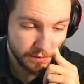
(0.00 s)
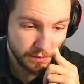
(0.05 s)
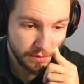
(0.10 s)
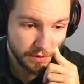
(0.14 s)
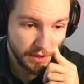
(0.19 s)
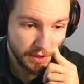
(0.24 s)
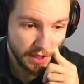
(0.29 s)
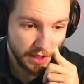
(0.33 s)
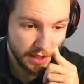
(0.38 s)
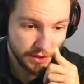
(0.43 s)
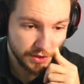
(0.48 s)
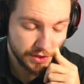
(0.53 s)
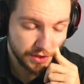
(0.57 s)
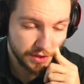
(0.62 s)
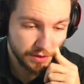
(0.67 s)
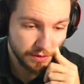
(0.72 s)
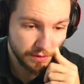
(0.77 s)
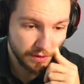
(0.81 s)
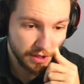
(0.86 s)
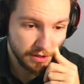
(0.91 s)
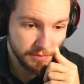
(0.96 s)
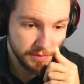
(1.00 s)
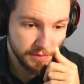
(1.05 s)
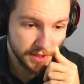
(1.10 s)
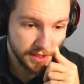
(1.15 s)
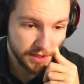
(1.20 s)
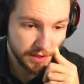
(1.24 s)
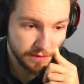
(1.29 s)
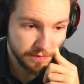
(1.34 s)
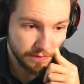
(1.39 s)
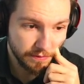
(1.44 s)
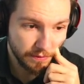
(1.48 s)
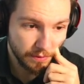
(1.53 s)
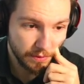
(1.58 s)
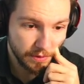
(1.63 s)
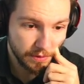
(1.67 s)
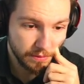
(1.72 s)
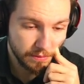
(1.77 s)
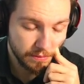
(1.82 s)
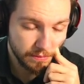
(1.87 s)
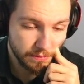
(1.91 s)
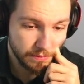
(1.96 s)
It is still going to be D4.
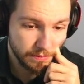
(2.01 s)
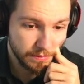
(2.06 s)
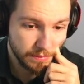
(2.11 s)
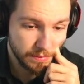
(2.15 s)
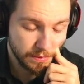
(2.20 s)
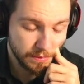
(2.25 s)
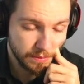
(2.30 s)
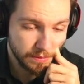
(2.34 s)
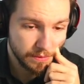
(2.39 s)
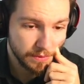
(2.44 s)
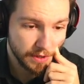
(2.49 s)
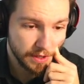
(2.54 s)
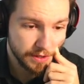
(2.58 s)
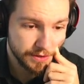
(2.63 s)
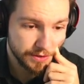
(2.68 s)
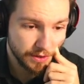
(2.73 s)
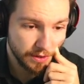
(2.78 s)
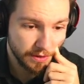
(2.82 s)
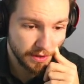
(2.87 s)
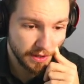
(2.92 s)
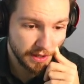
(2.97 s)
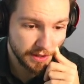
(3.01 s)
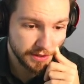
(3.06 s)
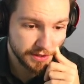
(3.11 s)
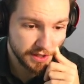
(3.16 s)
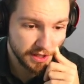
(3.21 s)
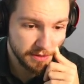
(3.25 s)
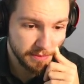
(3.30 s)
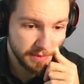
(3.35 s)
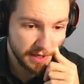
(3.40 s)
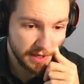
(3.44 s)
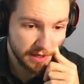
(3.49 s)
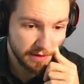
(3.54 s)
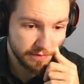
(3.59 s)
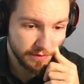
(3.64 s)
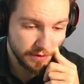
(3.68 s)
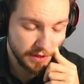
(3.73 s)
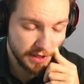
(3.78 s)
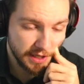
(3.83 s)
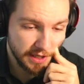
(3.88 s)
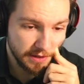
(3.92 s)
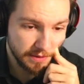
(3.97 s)
That's all that I'll say about it
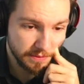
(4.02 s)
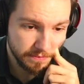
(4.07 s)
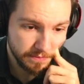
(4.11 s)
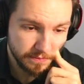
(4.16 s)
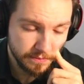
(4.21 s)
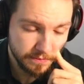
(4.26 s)
for now.